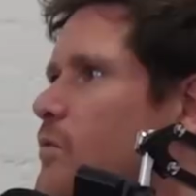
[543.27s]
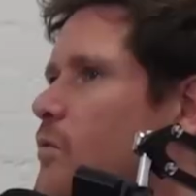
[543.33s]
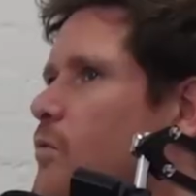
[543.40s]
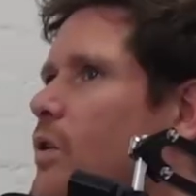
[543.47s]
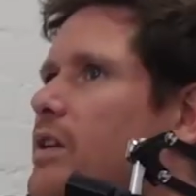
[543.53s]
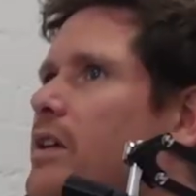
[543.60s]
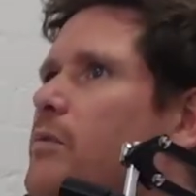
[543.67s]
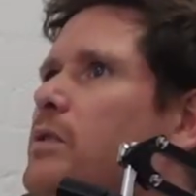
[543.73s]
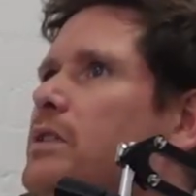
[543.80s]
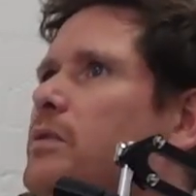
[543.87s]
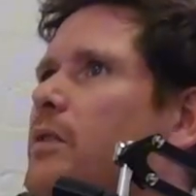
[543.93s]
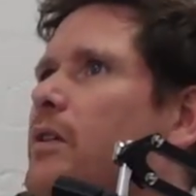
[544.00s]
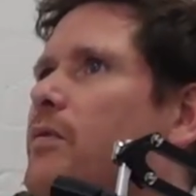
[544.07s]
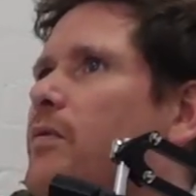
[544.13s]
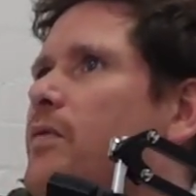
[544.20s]
Well, no,
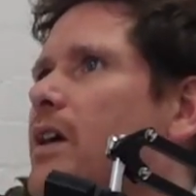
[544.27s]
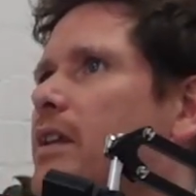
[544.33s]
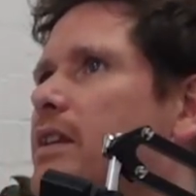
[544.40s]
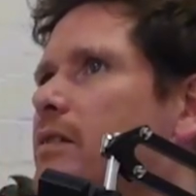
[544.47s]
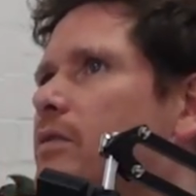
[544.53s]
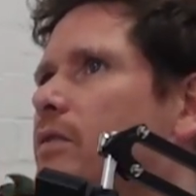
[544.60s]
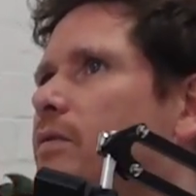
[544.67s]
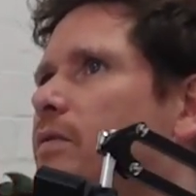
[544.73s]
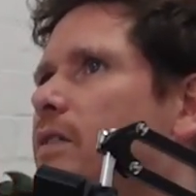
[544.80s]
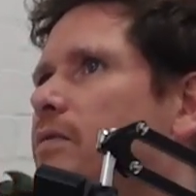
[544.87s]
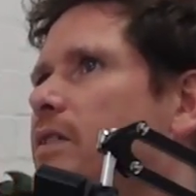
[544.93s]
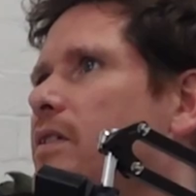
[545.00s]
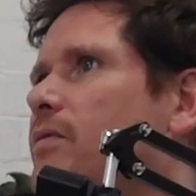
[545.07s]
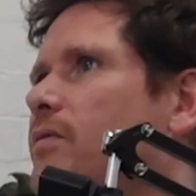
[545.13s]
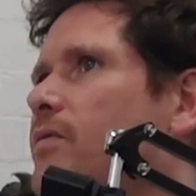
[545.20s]
I think we're at
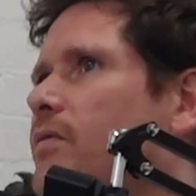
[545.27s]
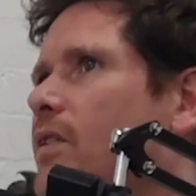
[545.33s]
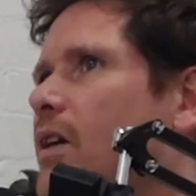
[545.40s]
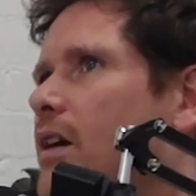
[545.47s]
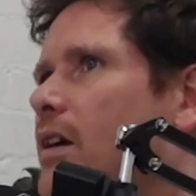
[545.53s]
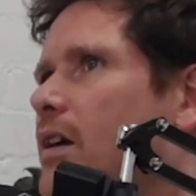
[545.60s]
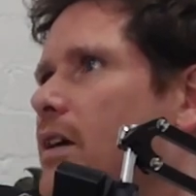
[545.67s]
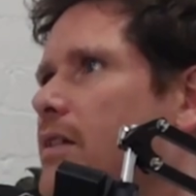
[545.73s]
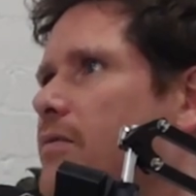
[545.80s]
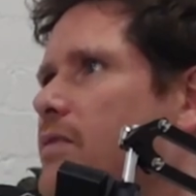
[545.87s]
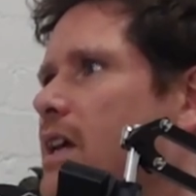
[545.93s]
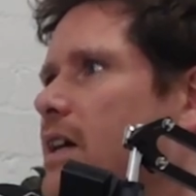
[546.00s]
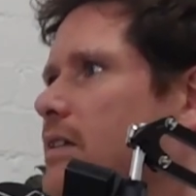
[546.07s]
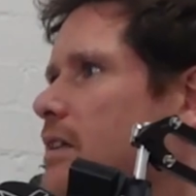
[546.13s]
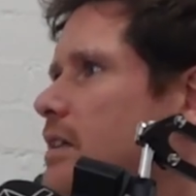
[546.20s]

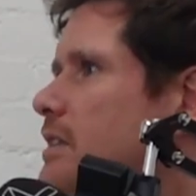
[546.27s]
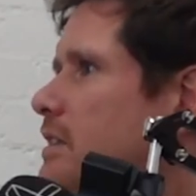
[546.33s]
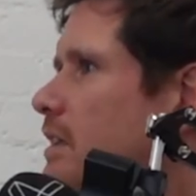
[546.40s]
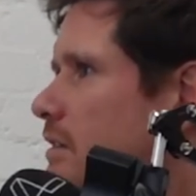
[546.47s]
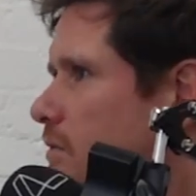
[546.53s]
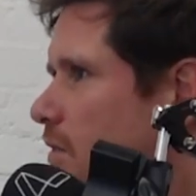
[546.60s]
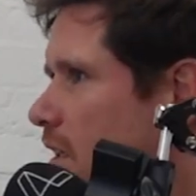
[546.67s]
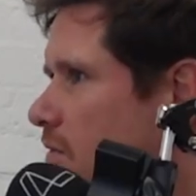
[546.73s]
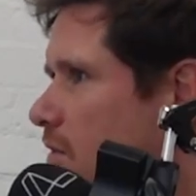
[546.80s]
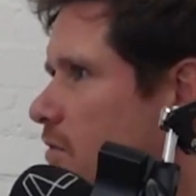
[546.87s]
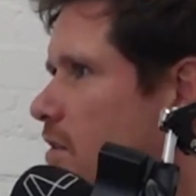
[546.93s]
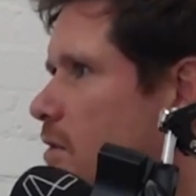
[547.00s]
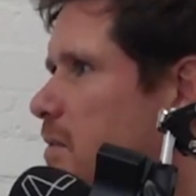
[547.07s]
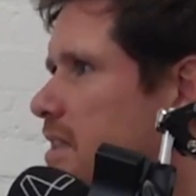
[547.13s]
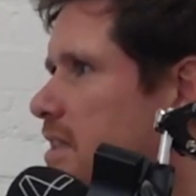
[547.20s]
55 now. Then I chucked 5
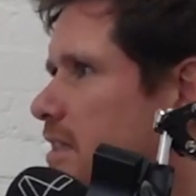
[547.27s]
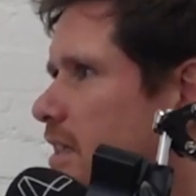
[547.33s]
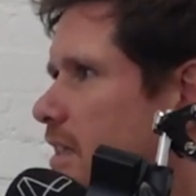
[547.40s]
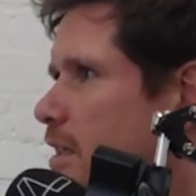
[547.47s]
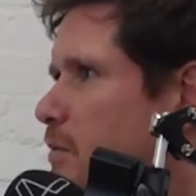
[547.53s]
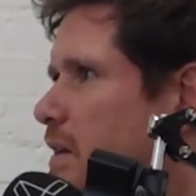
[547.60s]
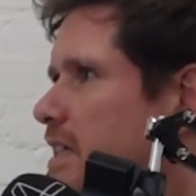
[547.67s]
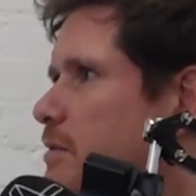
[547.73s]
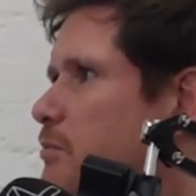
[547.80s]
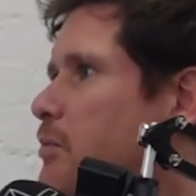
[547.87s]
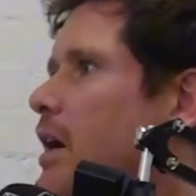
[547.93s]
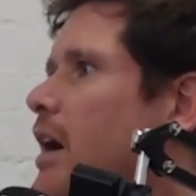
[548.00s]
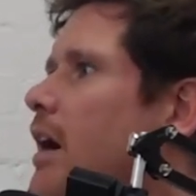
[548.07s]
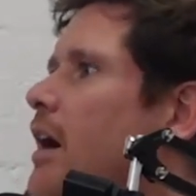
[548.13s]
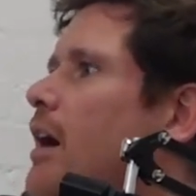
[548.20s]
in for the business incubator,
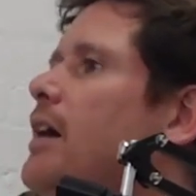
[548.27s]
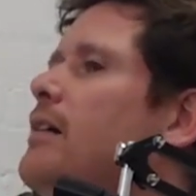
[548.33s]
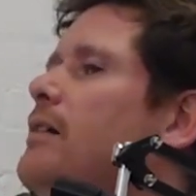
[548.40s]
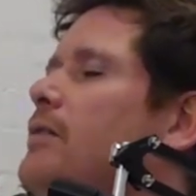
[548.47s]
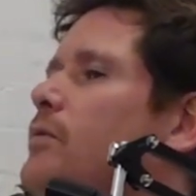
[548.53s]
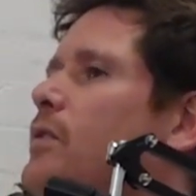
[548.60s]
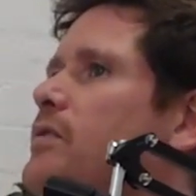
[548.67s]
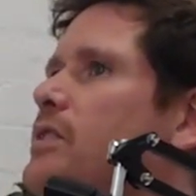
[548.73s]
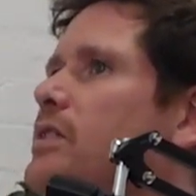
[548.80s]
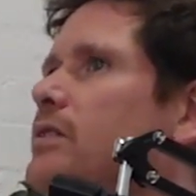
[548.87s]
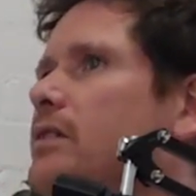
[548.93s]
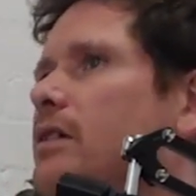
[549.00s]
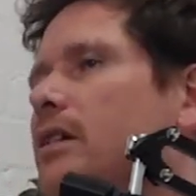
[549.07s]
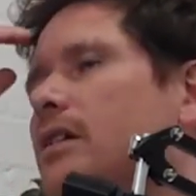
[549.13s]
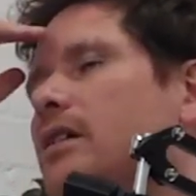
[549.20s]
but we've
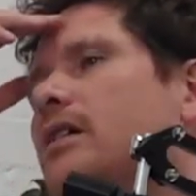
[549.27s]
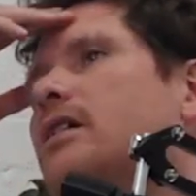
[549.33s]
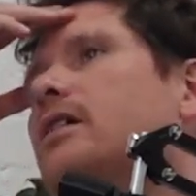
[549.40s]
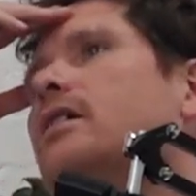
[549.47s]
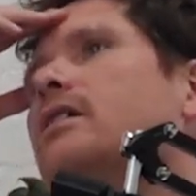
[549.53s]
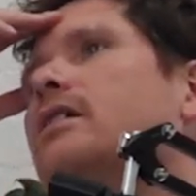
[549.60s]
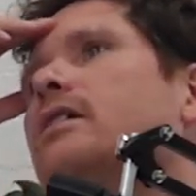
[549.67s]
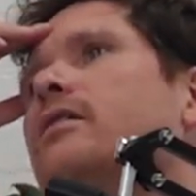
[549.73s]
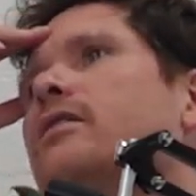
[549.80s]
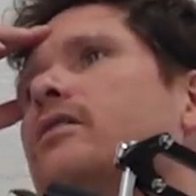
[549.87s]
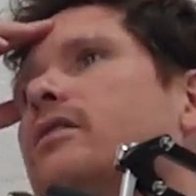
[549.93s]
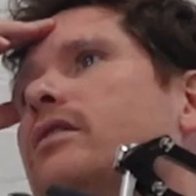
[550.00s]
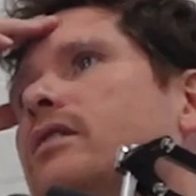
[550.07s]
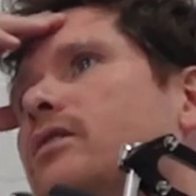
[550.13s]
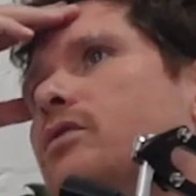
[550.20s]
still got
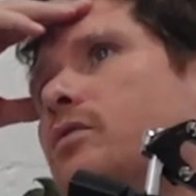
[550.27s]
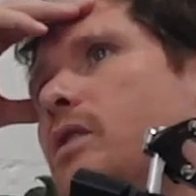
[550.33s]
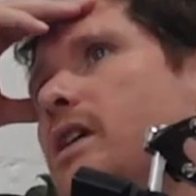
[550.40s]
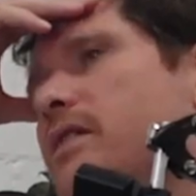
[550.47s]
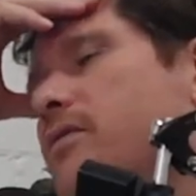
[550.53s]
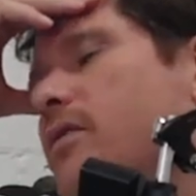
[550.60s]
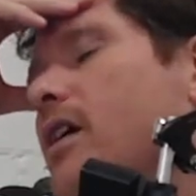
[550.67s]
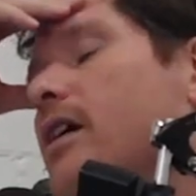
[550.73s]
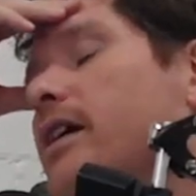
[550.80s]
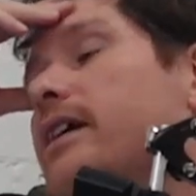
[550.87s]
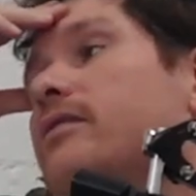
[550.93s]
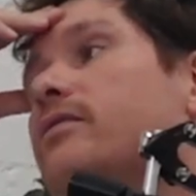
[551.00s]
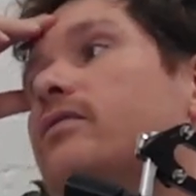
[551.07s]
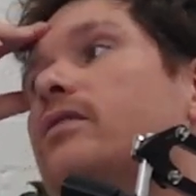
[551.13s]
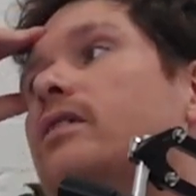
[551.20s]

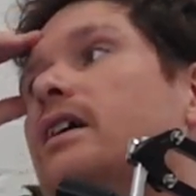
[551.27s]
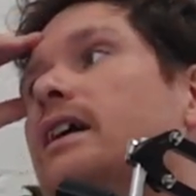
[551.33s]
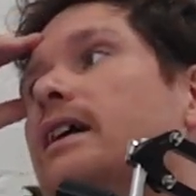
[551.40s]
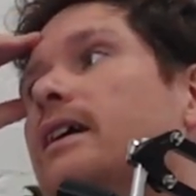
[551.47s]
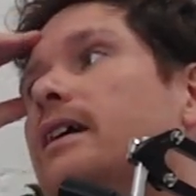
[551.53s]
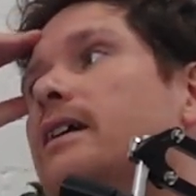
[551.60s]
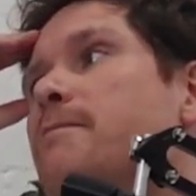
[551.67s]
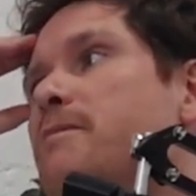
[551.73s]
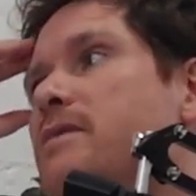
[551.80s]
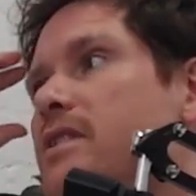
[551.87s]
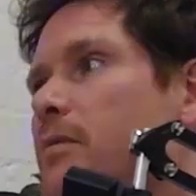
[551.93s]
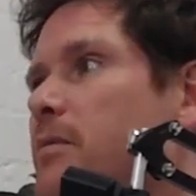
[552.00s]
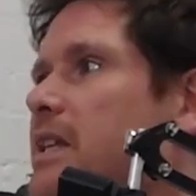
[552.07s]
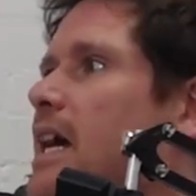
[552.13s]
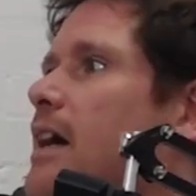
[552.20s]
25. Yeah.
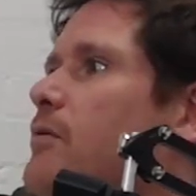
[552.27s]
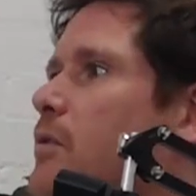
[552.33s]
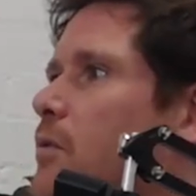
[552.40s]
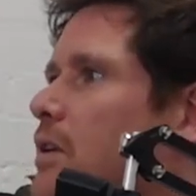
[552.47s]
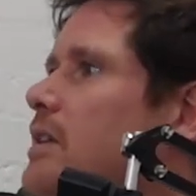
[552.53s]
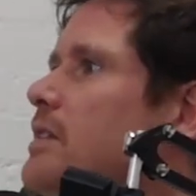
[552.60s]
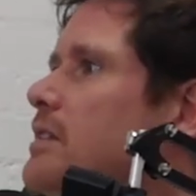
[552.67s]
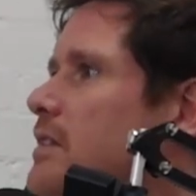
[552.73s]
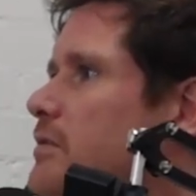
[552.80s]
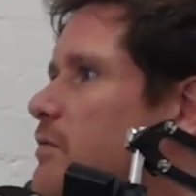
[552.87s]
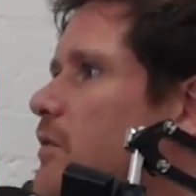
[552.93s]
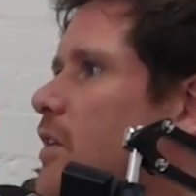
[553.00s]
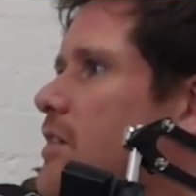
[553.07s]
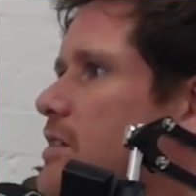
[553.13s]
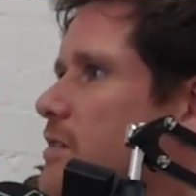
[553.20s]
Some of that we want as the
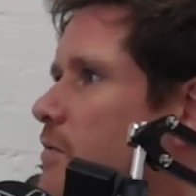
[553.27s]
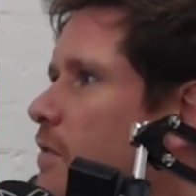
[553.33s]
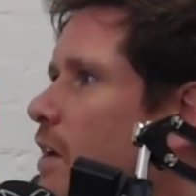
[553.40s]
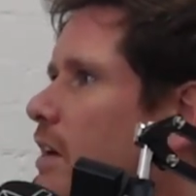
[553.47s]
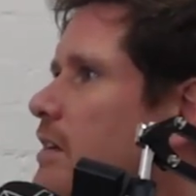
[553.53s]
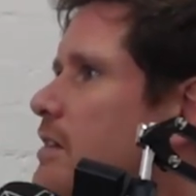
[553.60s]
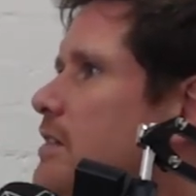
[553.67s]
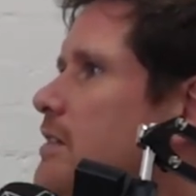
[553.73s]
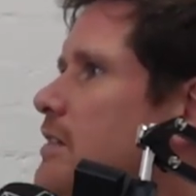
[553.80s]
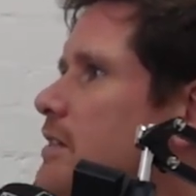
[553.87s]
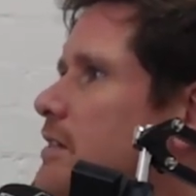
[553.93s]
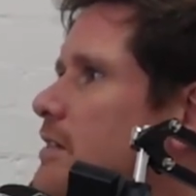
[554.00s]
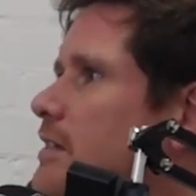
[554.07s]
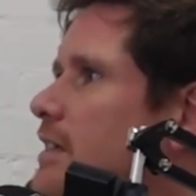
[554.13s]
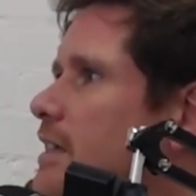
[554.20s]
fund.
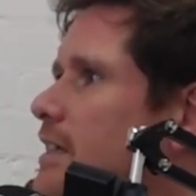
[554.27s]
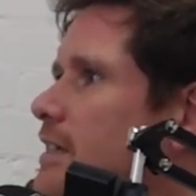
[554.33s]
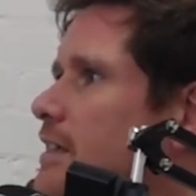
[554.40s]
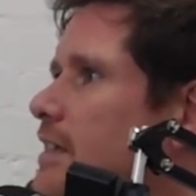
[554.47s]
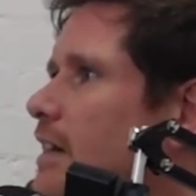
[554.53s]
Yeah.